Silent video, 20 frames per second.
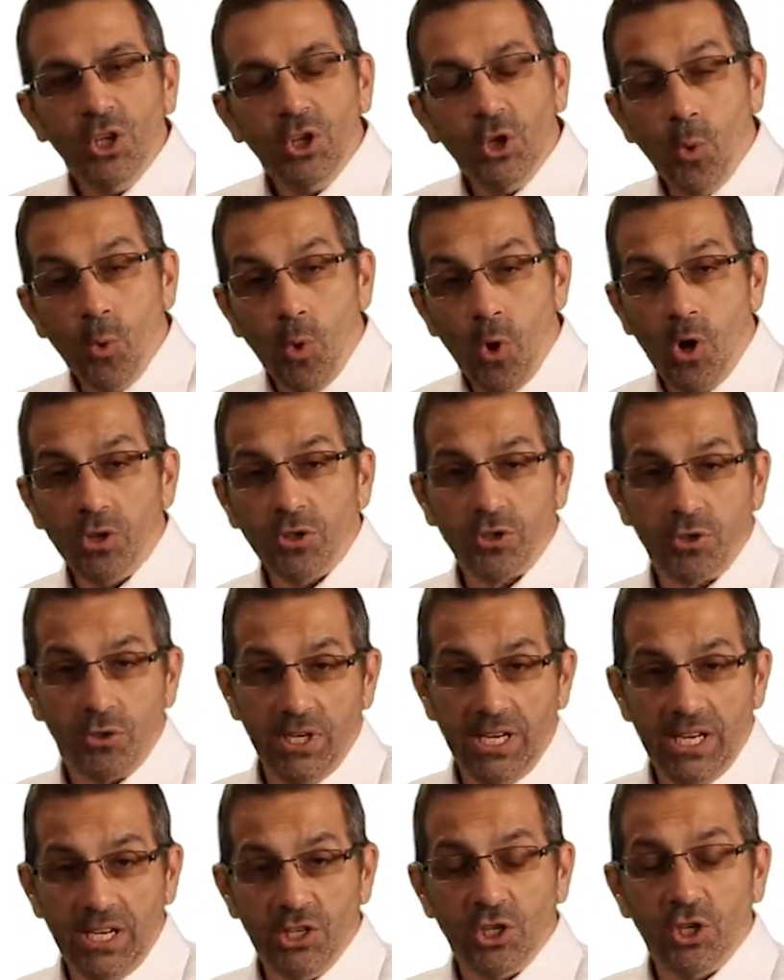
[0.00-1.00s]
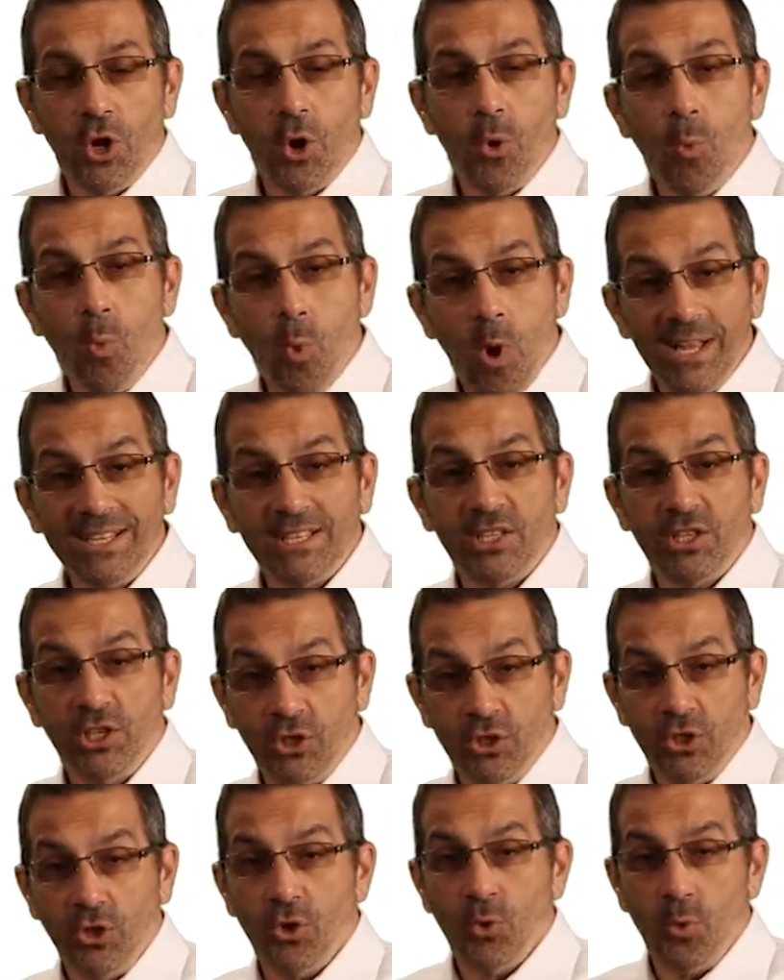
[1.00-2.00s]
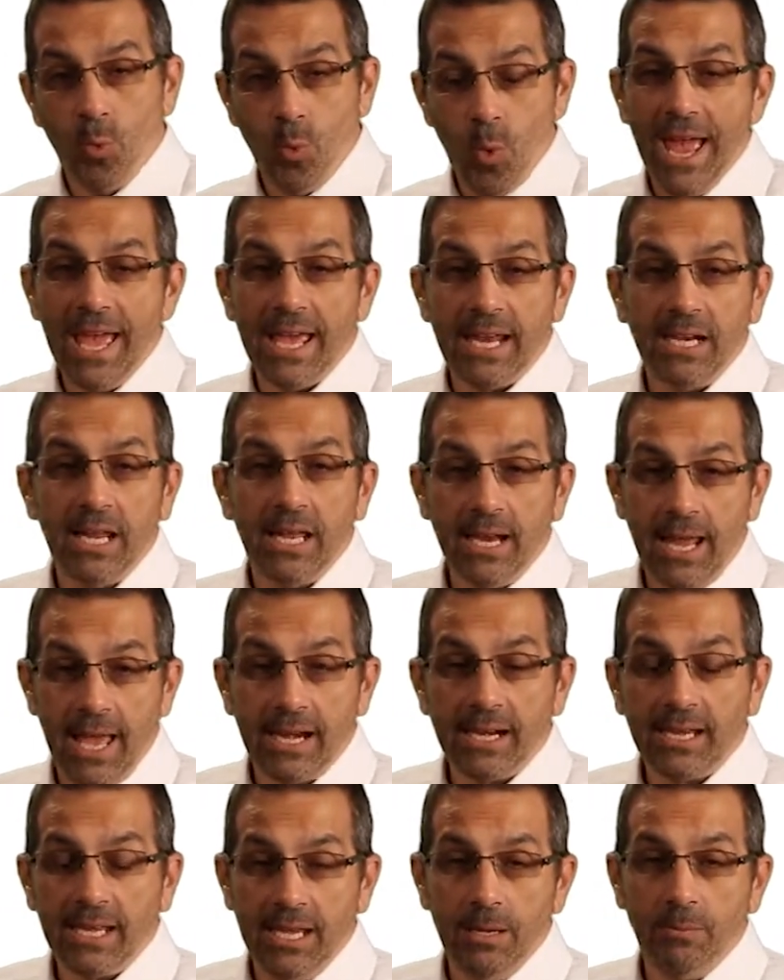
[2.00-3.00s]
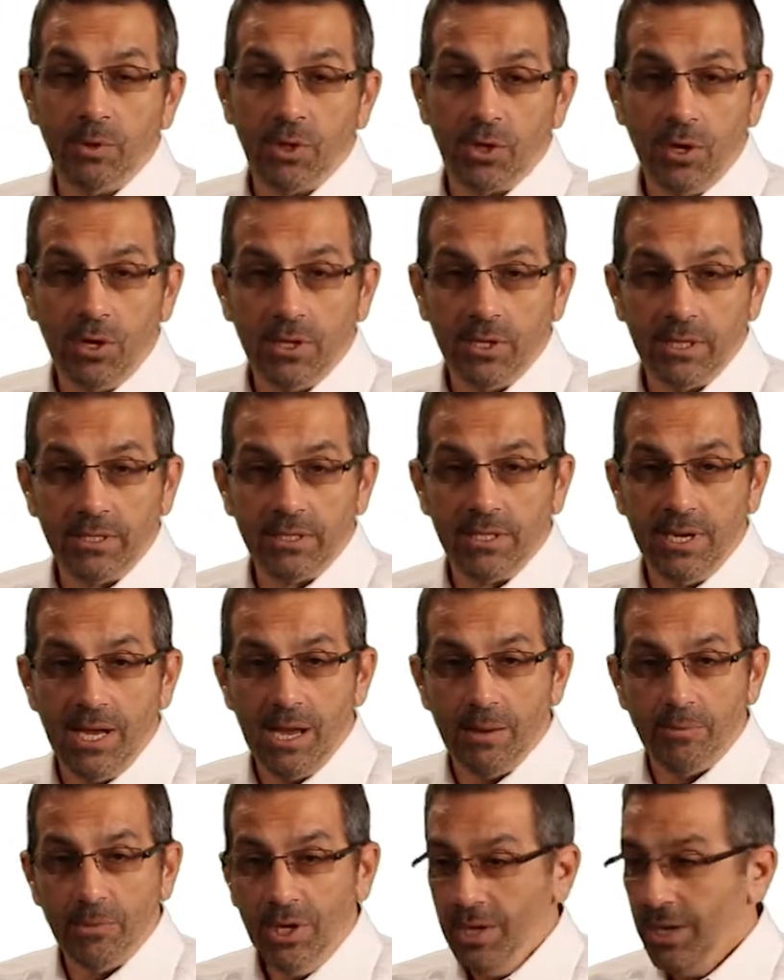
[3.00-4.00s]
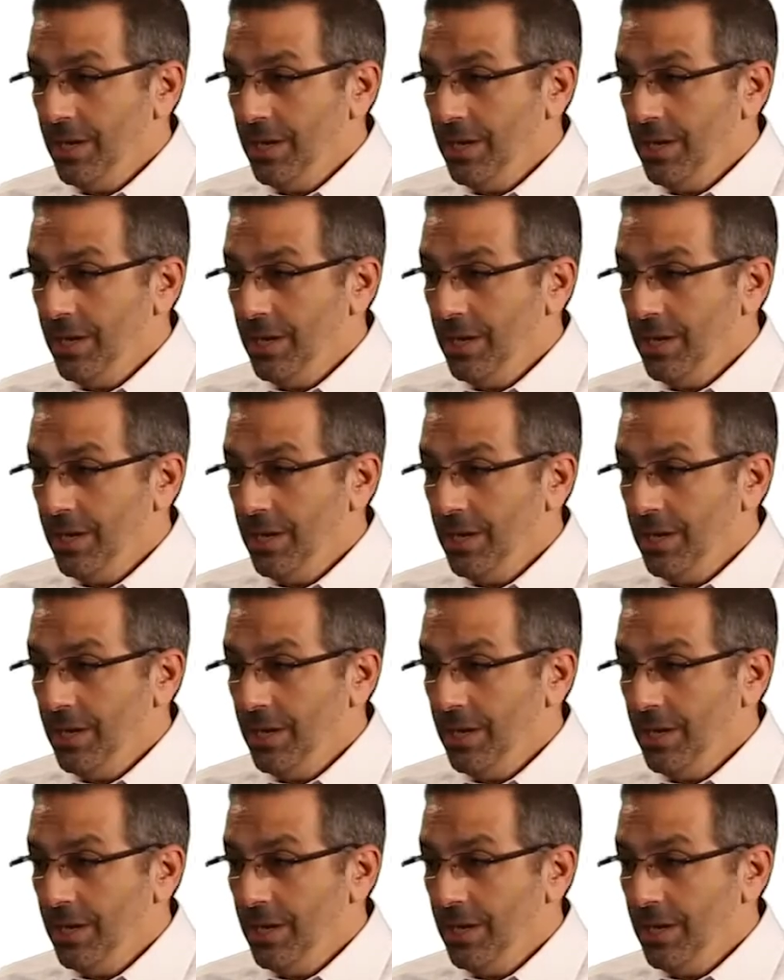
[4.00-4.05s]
You also need to know what to do when and how to keep it all in time.